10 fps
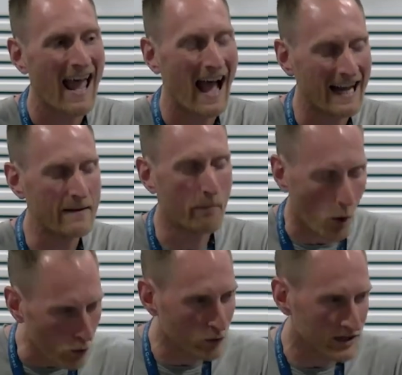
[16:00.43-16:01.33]
And he
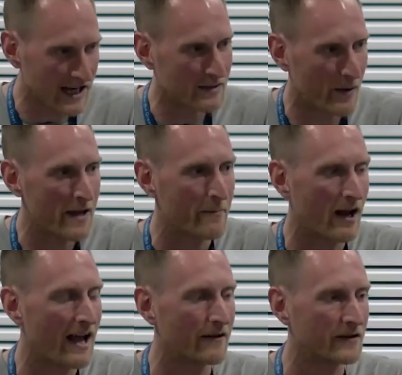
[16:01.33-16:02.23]
pulled his
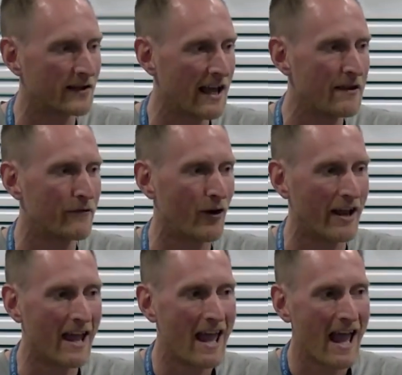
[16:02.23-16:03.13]
people out of
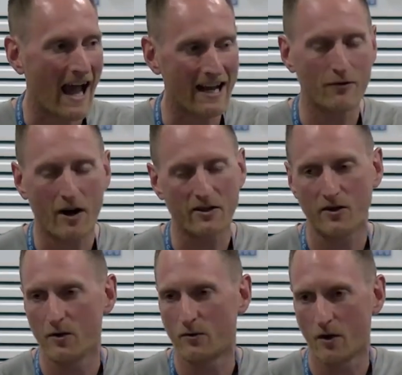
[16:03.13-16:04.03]
slavery and he
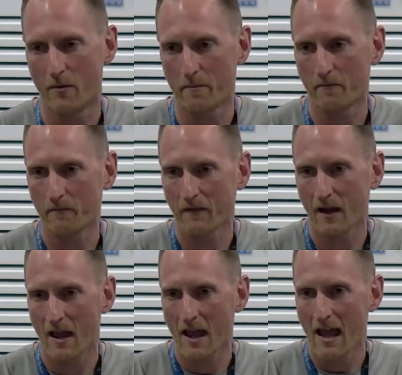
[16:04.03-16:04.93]
rescued them.
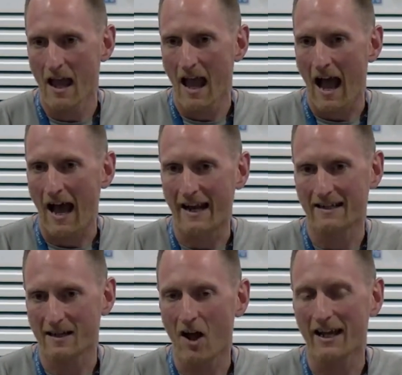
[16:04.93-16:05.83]
And
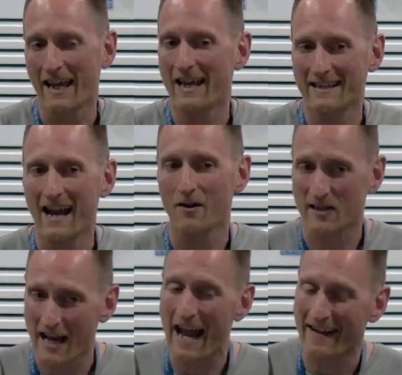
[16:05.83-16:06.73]
it's like he is now
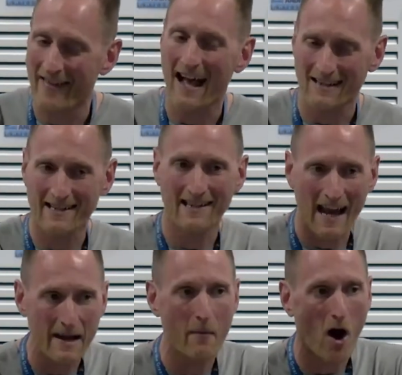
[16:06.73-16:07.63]
saying that
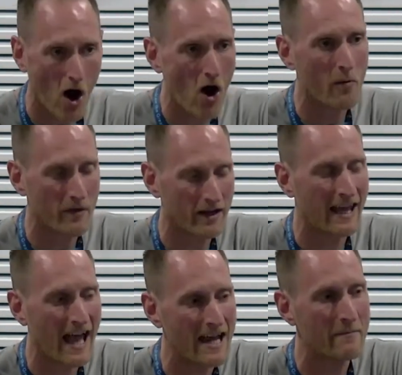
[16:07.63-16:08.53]
same arm that
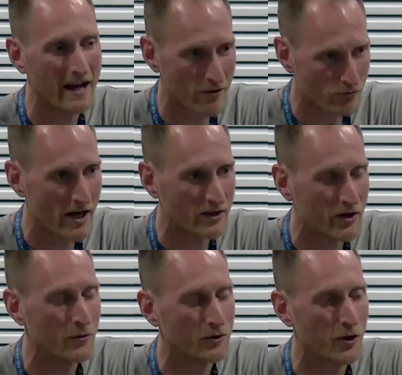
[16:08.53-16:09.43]
came and it
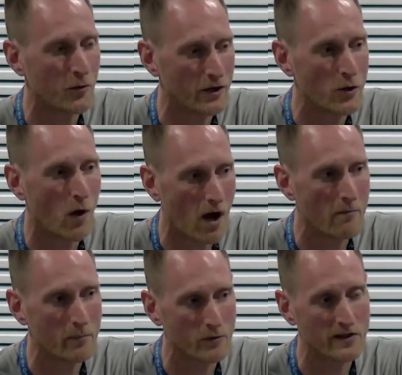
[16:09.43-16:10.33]
rescued you when you were
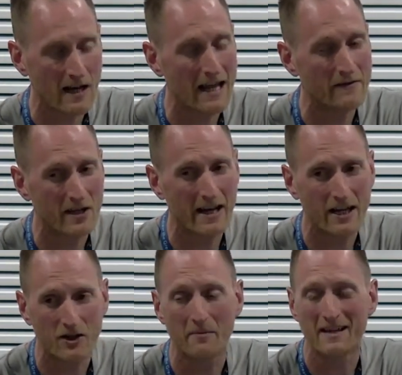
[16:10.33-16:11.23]
humble slaves in
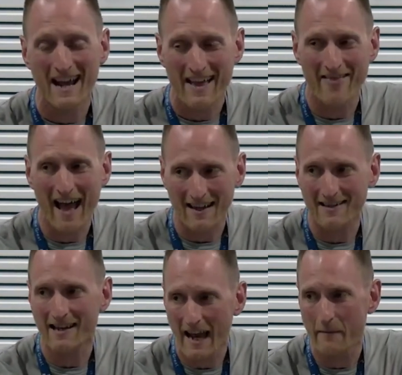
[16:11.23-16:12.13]
Egypt, that
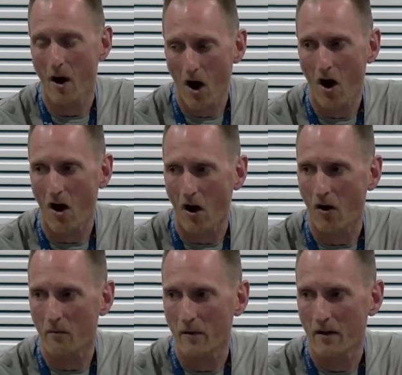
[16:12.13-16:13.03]
same
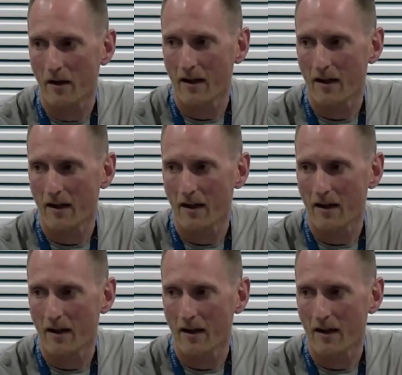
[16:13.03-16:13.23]
arm